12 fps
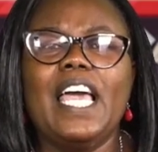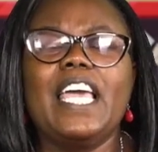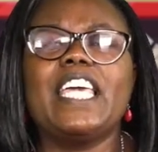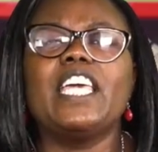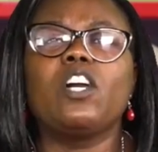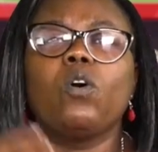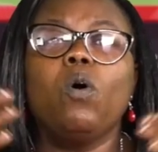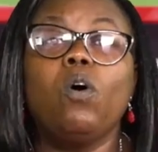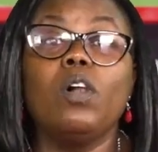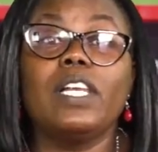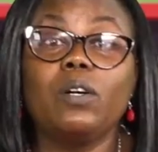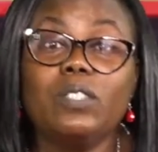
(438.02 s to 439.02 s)
he
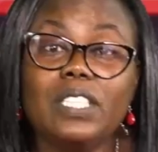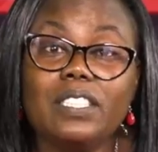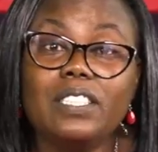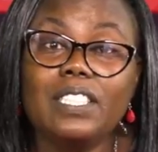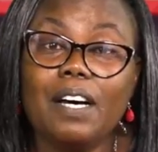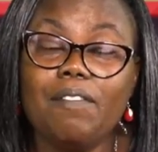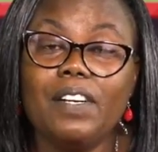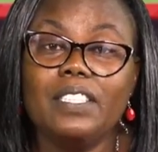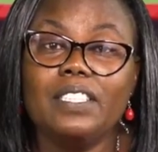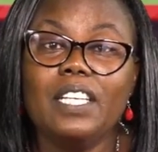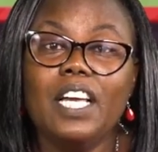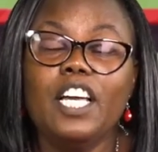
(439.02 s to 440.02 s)
called out his
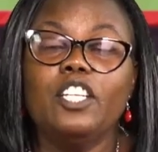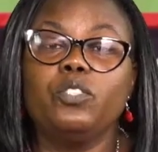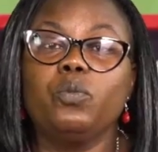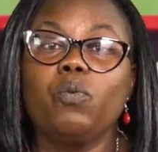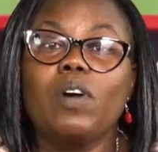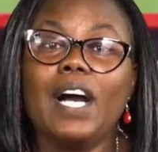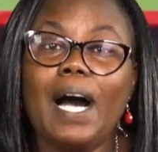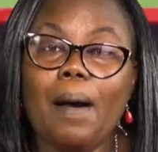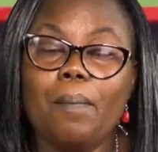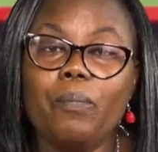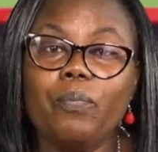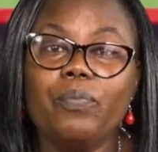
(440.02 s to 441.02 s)
servants to
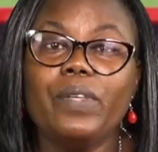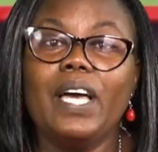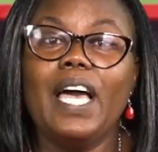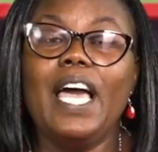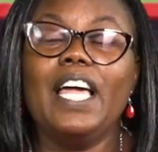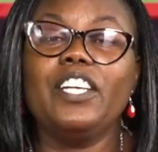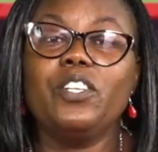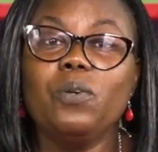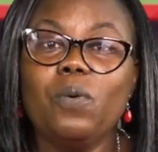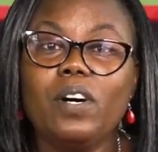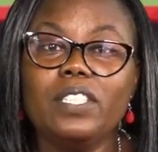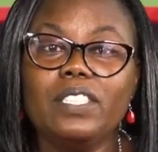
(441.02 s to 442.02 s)
come and do
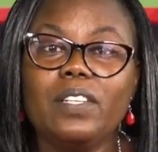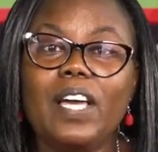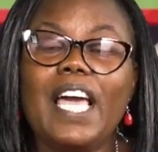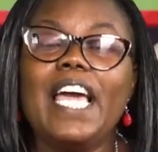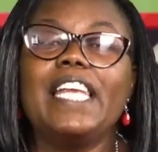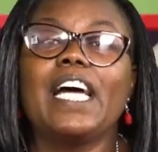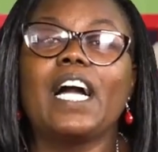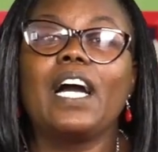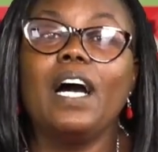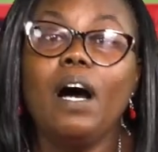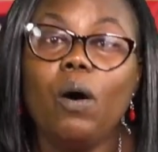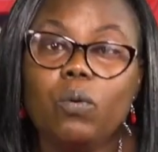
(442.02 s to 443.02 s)
what? And
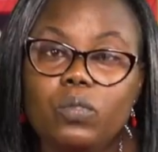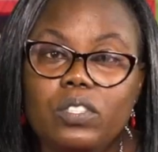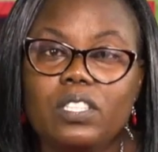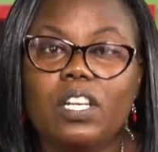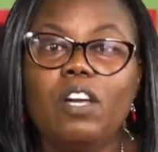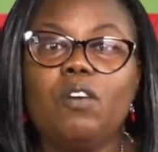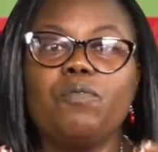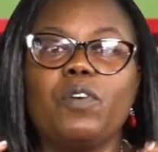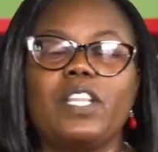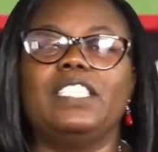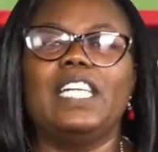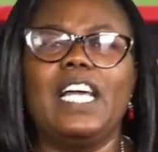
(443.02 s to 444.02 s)
account for
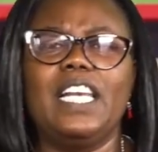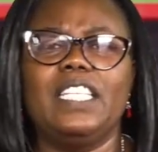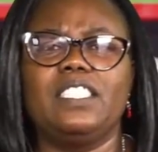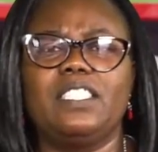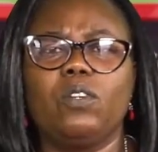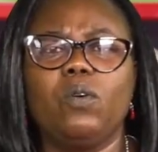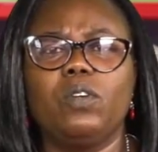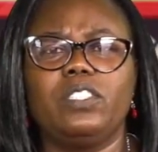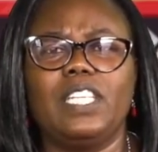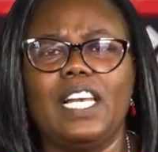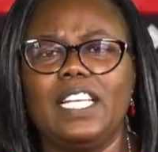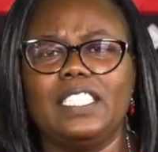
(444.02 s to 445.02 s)
the talents, gold
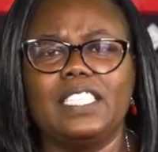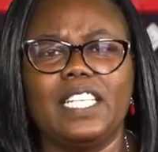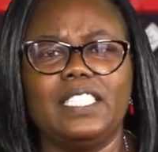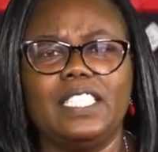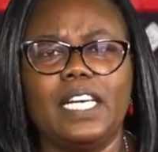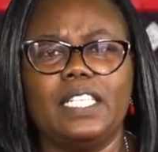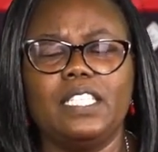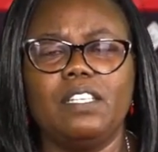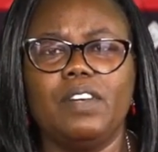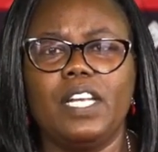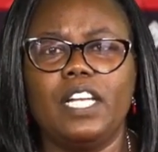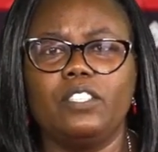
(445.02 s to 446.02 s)
talents that he had
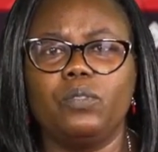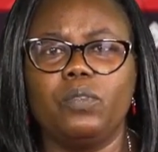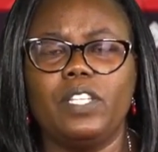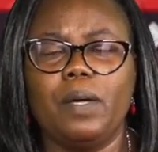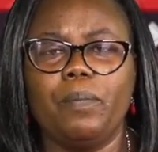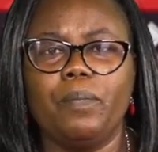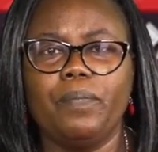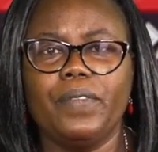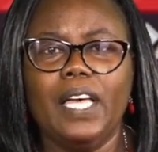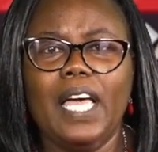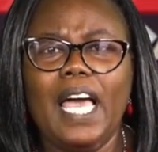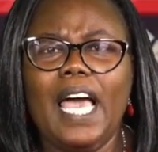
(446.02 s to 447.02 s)
given unto them.
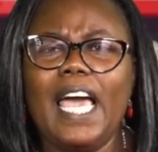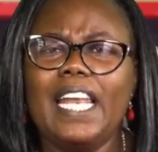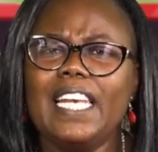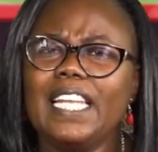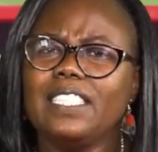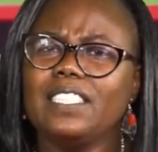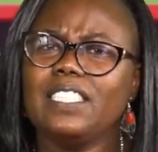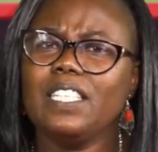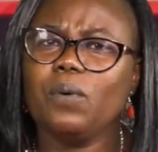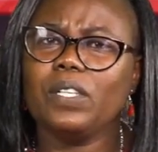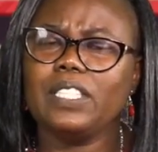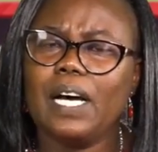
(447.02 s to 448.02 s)
And let's see
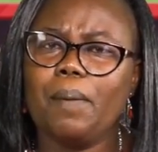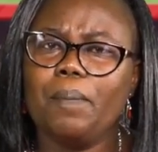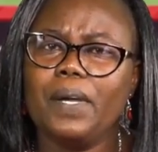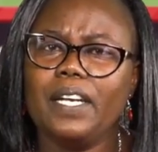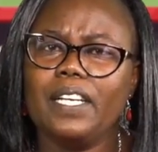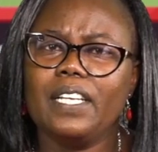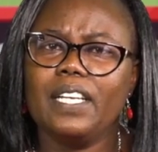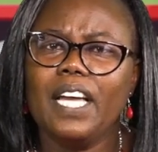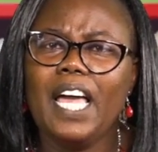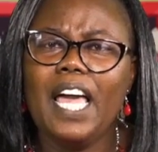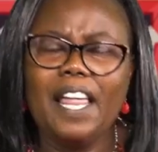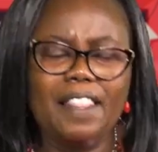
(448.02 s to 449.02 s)
what happened.
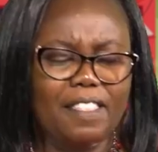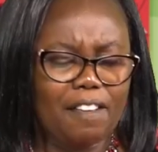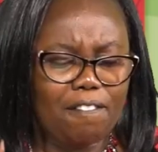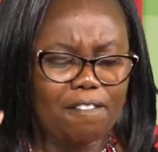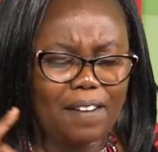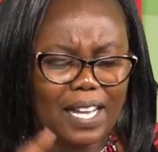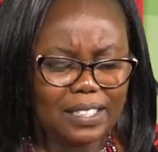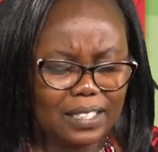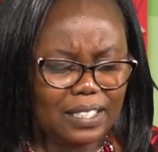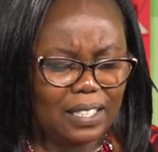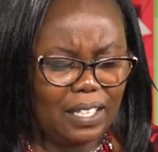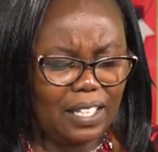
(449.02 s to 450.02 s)
The
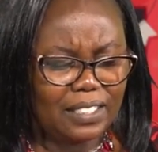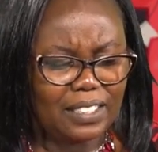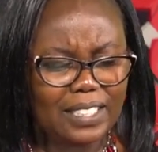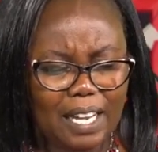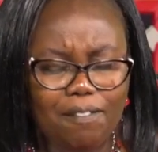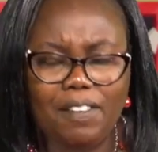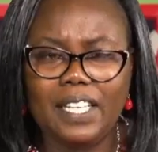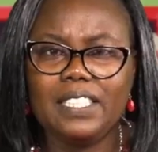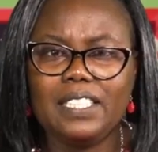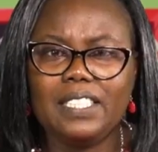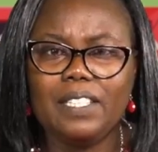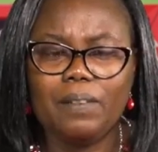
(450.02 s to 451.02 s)
first
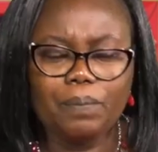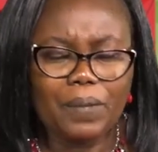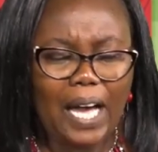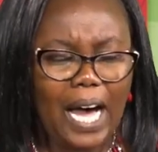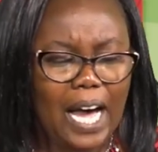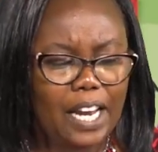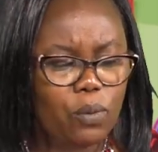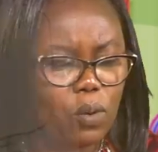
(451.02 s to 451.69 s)
servant had